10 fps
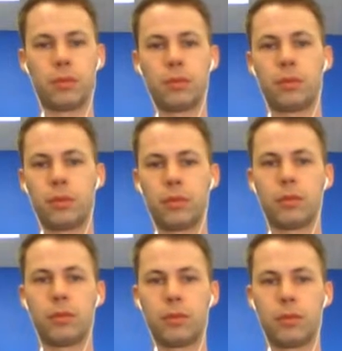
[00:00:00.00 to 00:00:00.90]

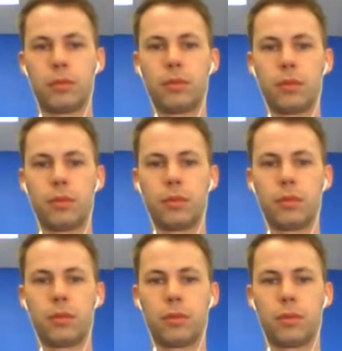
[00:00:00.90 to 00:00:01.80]

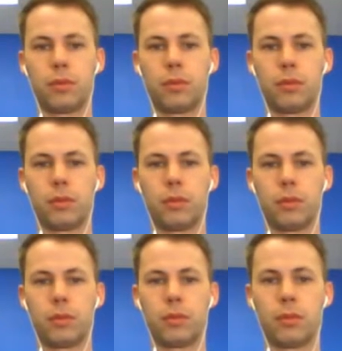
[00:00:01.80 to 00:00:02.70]

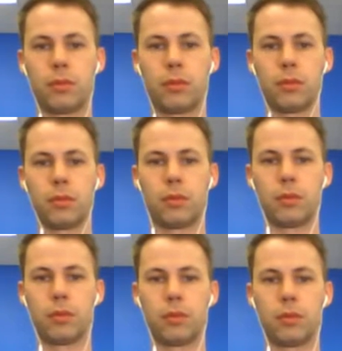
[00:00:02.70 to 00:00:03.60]

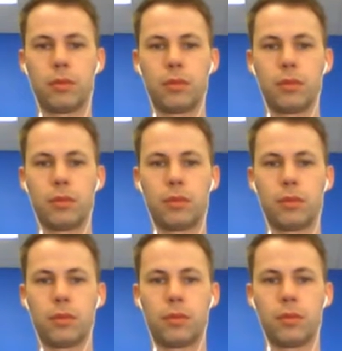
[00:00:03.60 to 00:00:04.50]

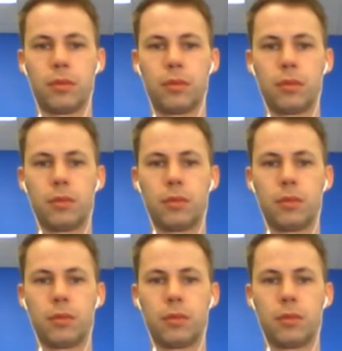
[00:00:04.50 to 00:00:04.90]
(not speaking)